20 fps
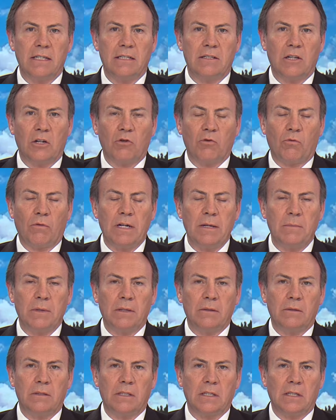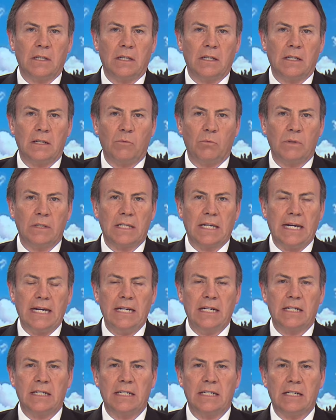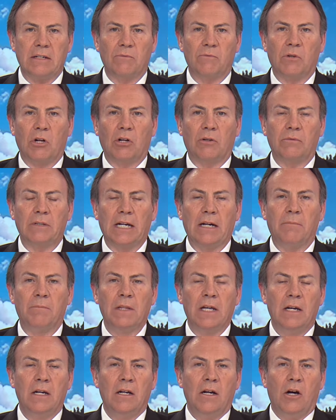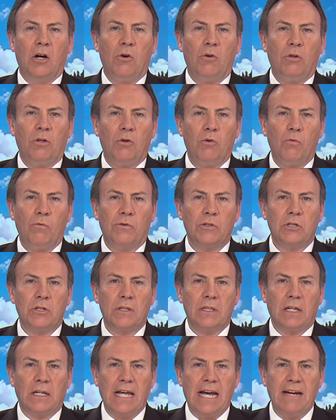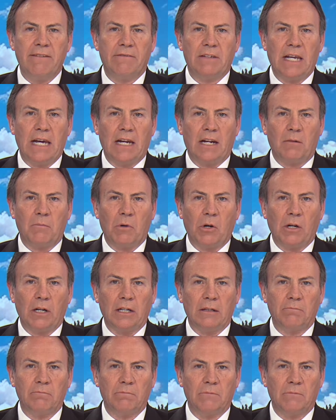this agreement with Canada involved now. Over to the live cattle market.